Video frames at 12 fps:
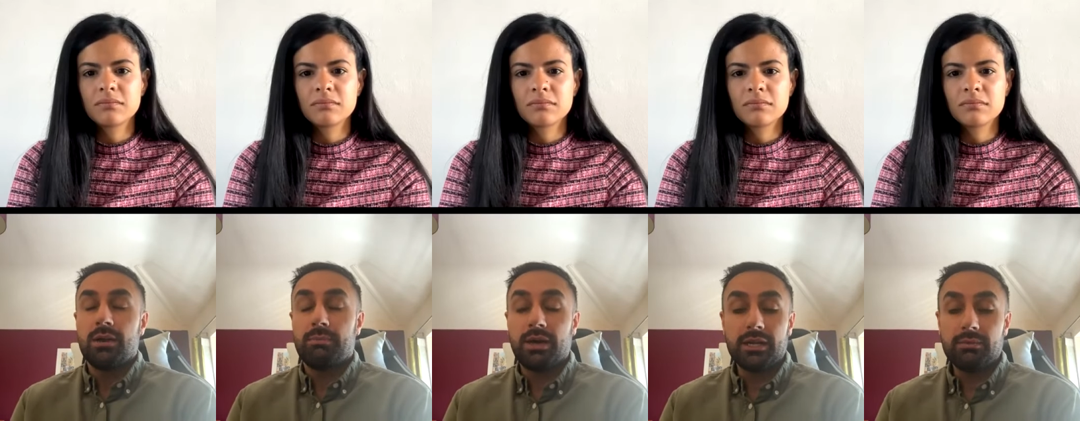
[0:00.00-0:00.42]

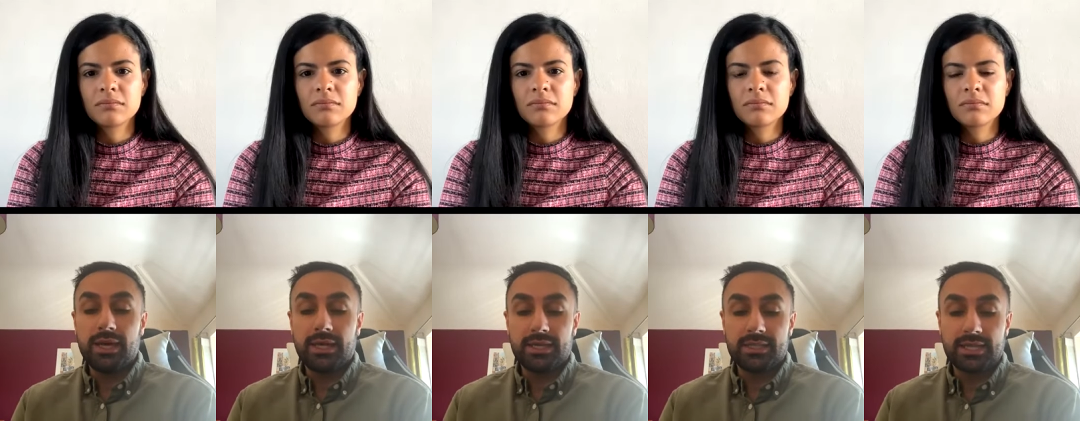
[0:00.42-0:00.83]
Speaker 1: Money
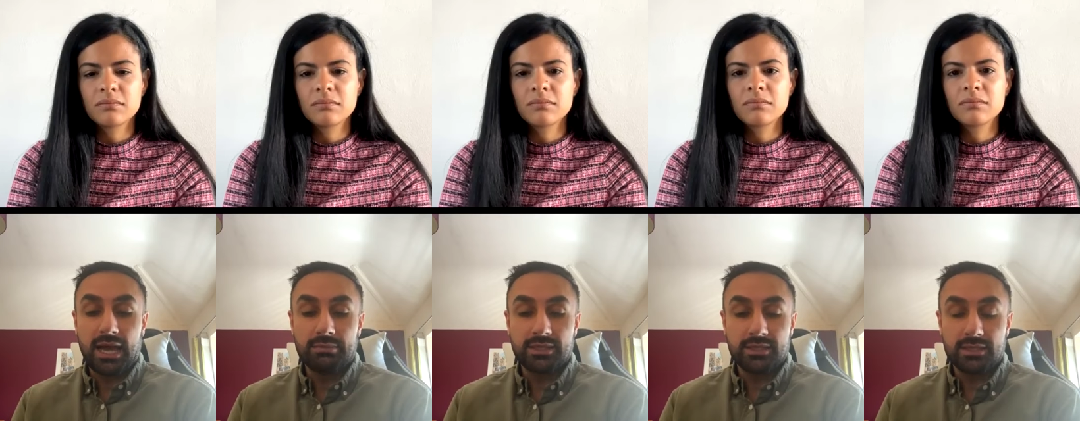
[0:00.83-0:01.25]
making
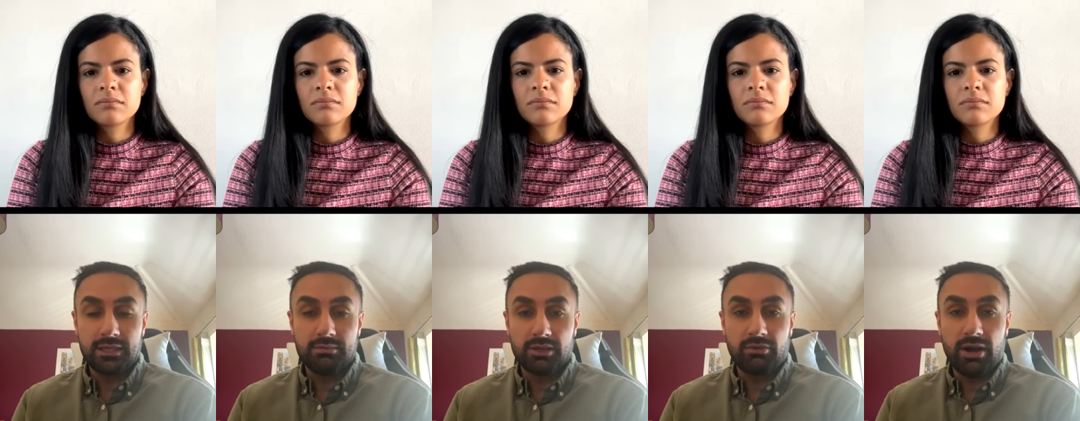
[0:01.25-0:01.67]
scams and
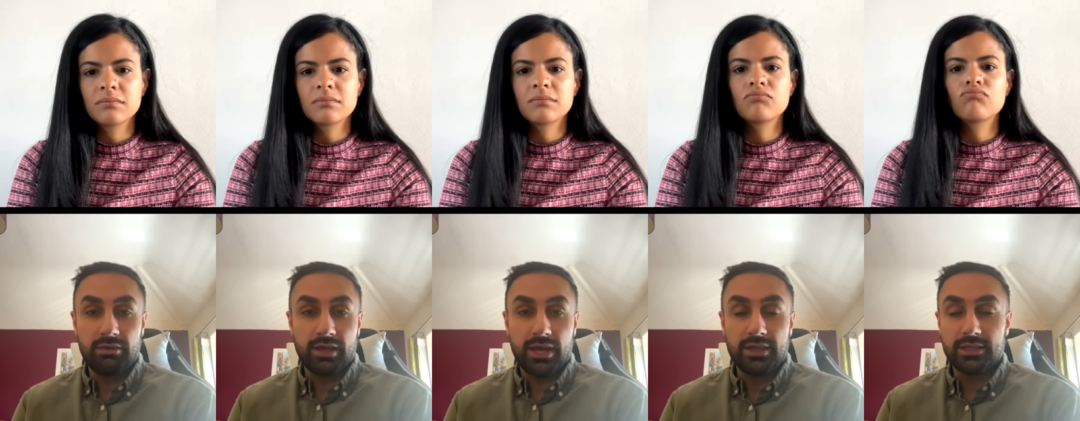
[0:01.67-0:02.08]
schemes are
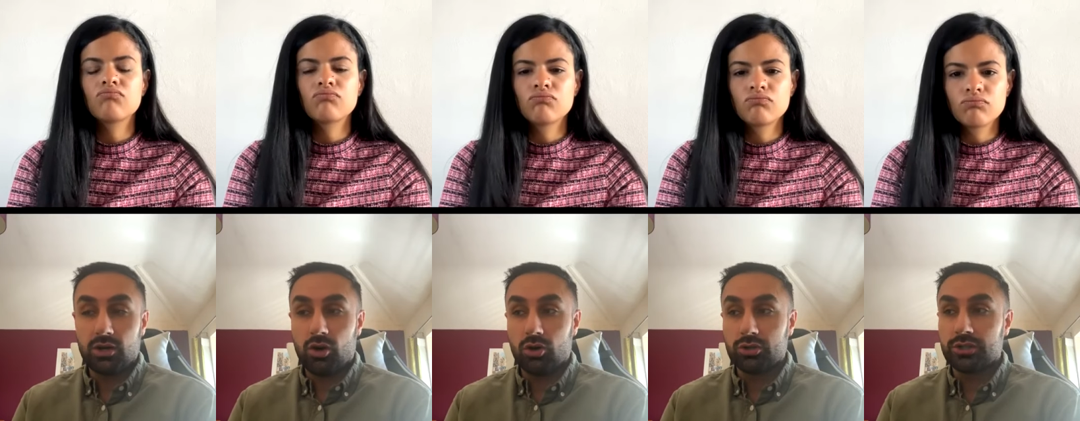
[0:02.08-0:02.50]
out there, there's
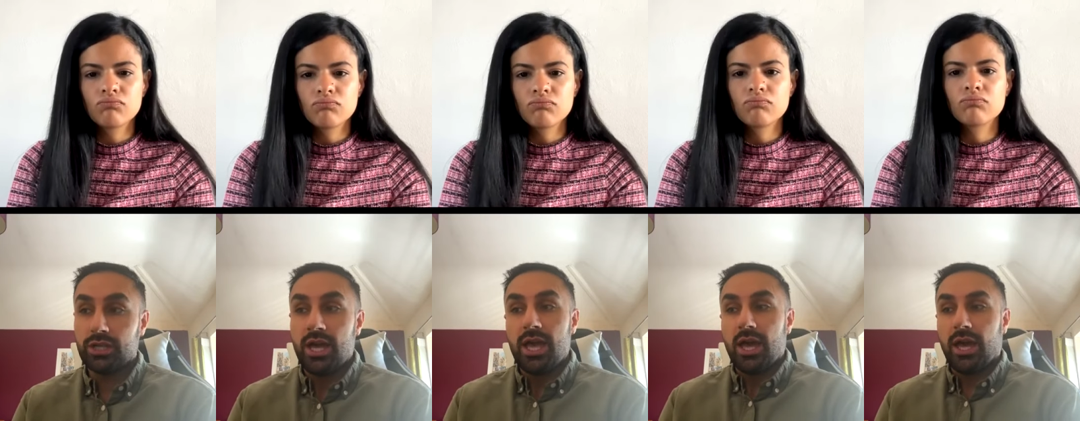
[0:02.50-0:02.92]
a
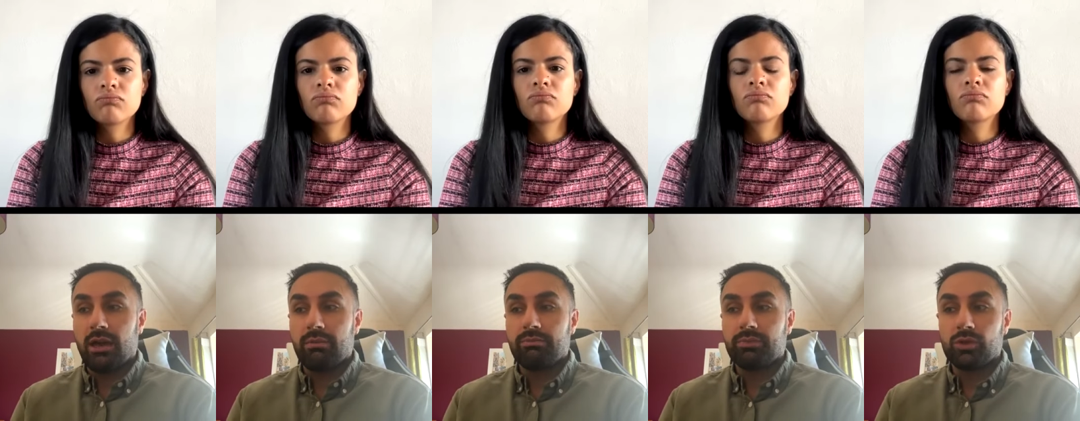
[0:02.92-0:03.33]
lot.
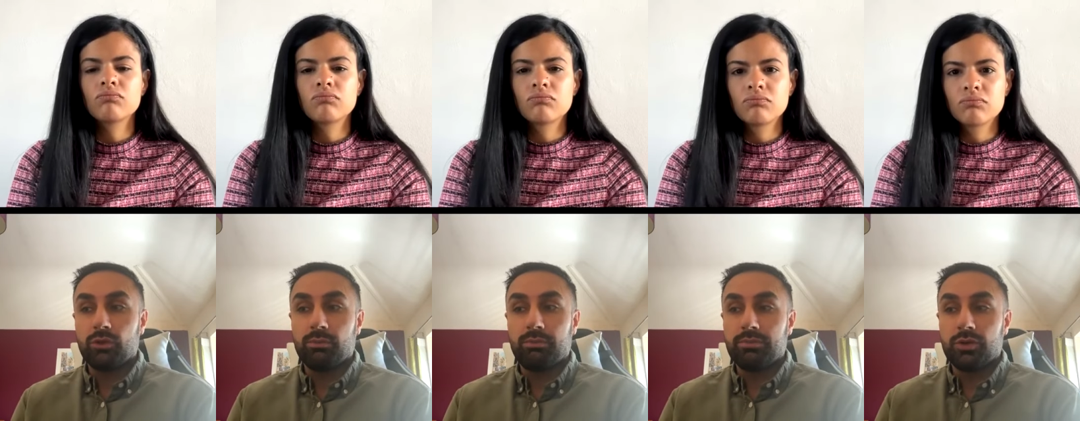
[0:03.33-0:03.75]
Um,
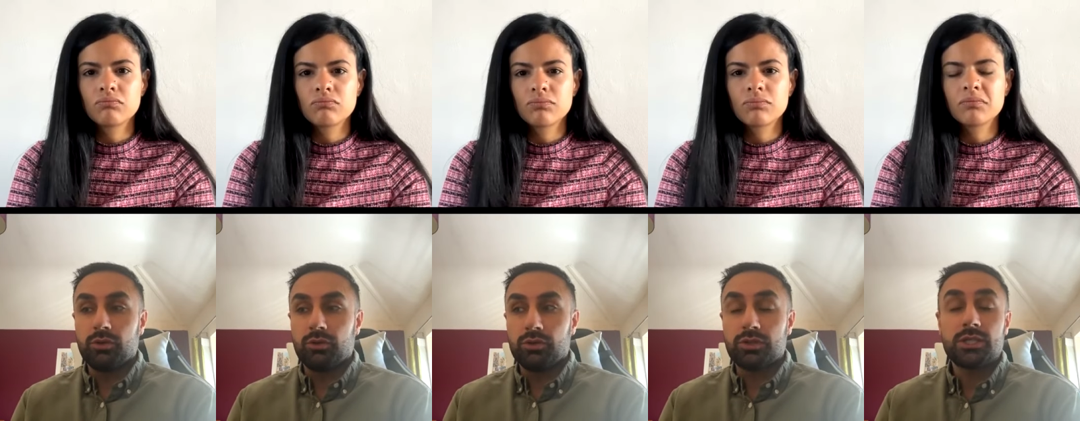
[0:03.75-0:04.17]
you,
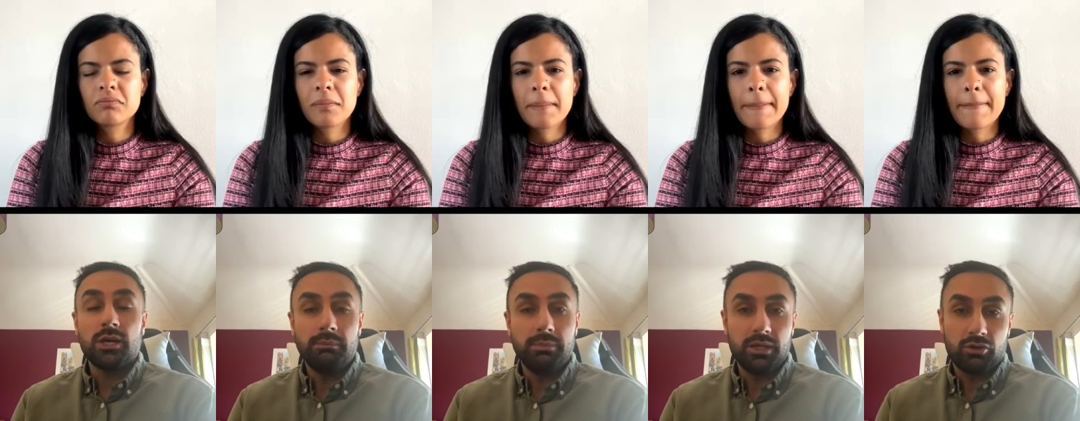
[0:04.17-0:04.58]
you, you
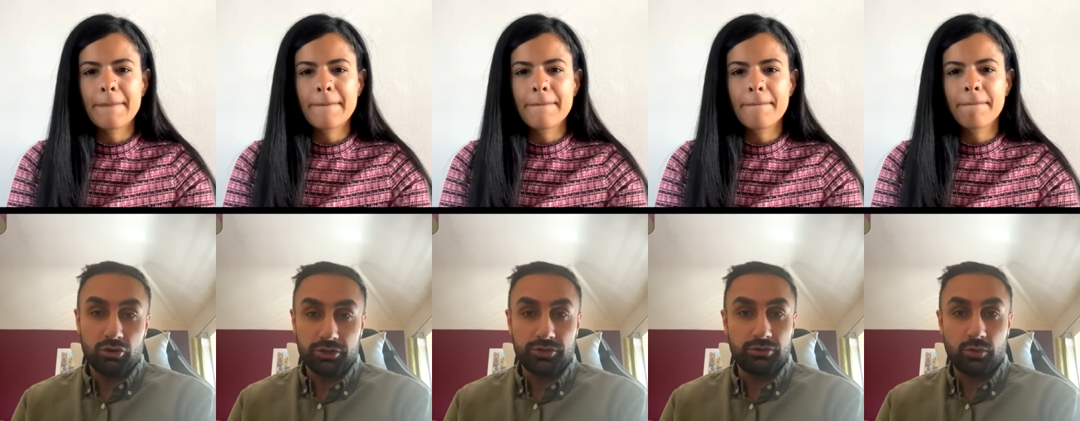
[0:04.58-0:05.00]
stumble
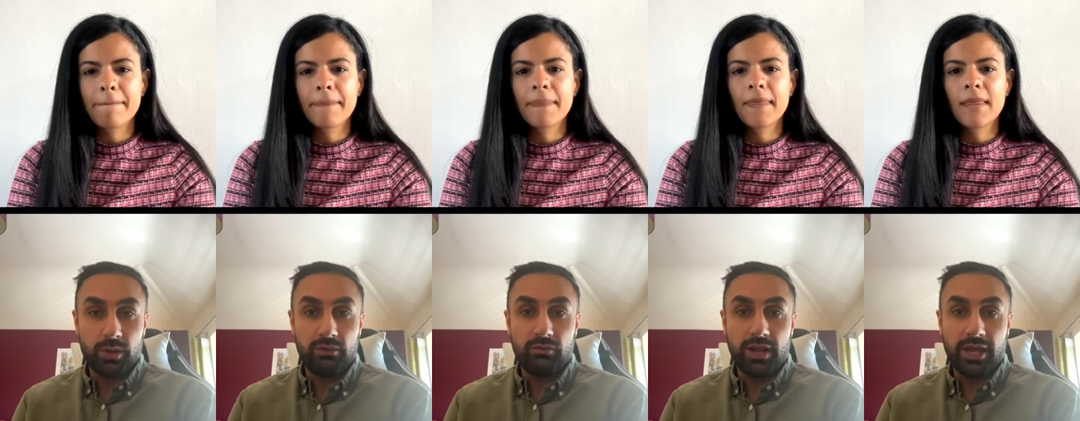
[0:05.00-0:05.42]
across your
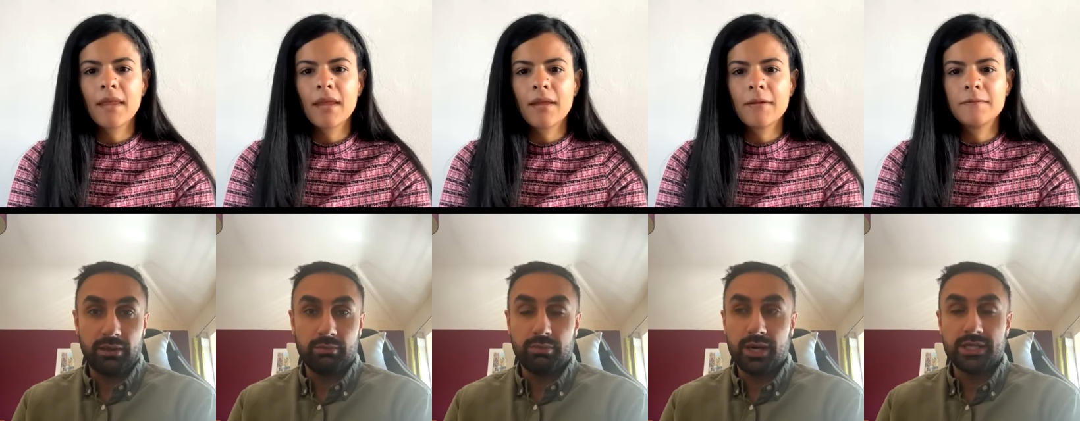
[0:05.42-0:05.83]
twin
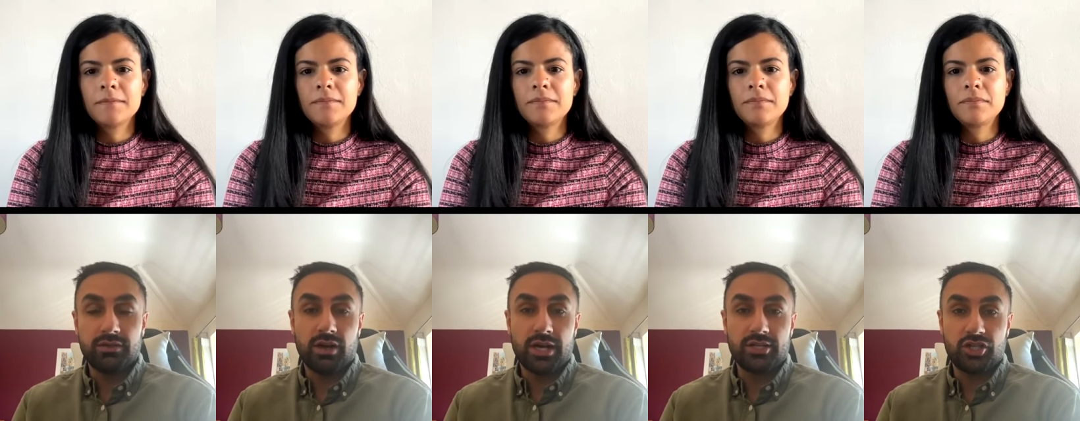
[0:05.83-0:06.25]
flame by
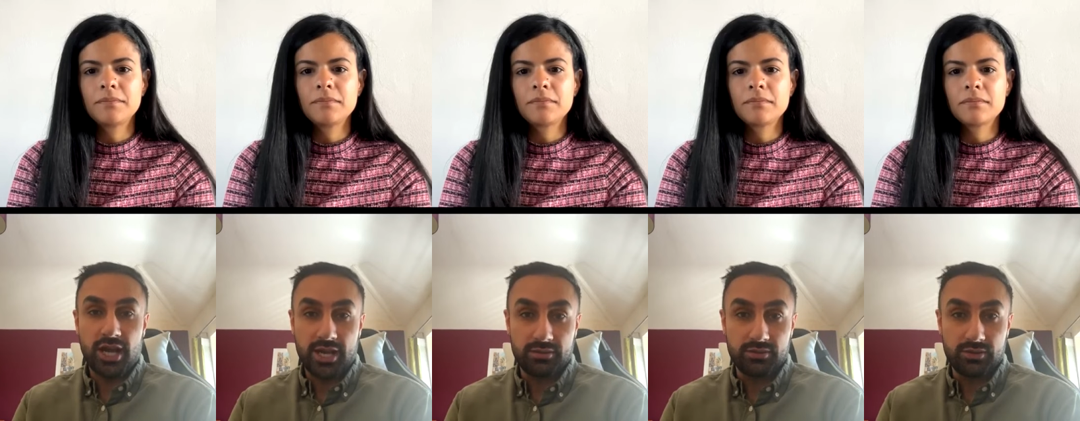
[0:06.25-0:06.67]
divine
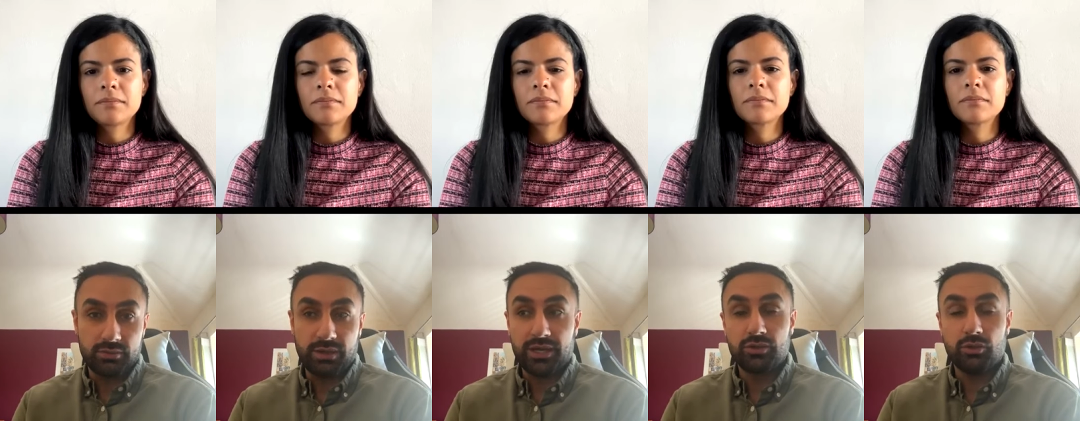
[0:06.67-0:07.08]

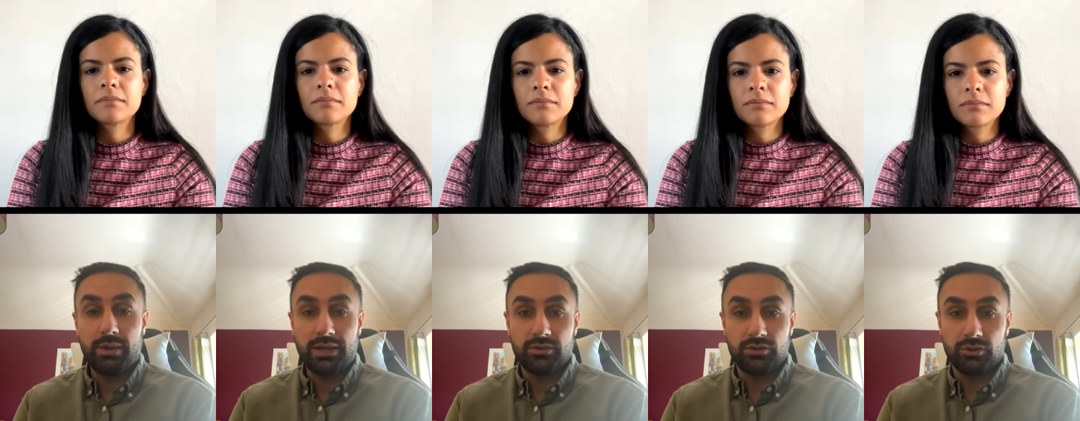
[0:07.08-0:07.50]
chance because you're
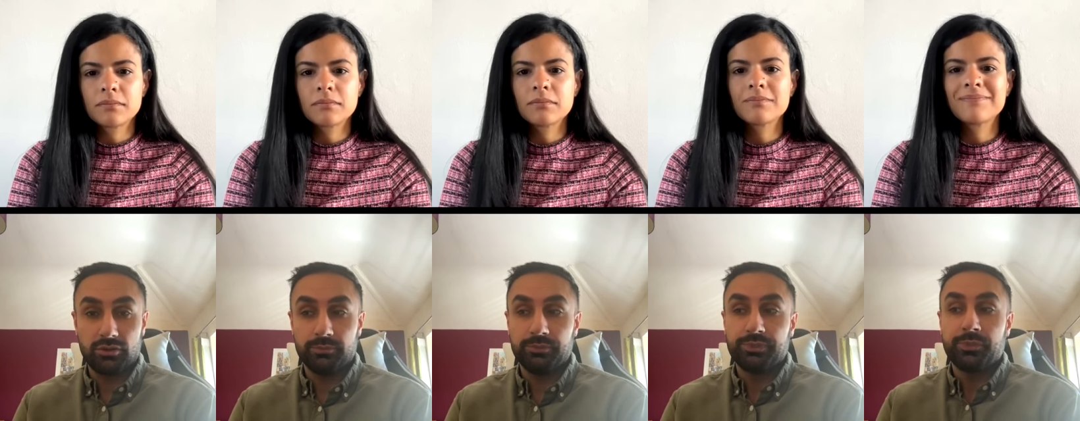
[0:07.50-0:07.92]
meant to